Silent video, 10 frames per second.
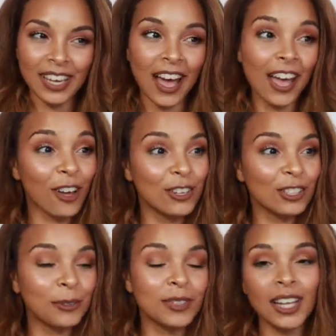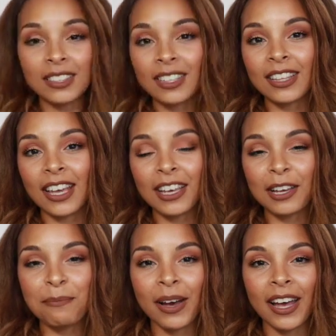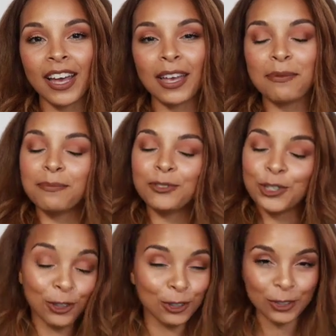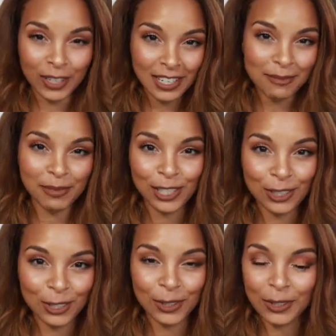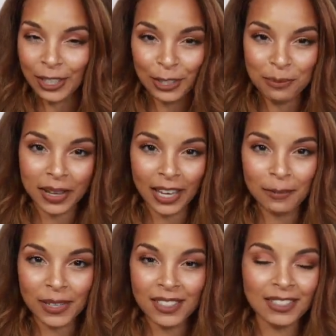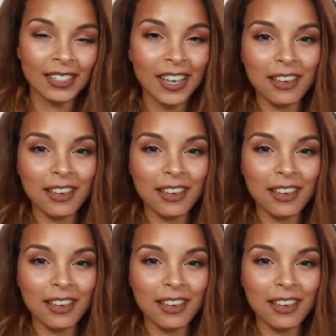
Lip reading: I also would like to thank my children, my two little babies,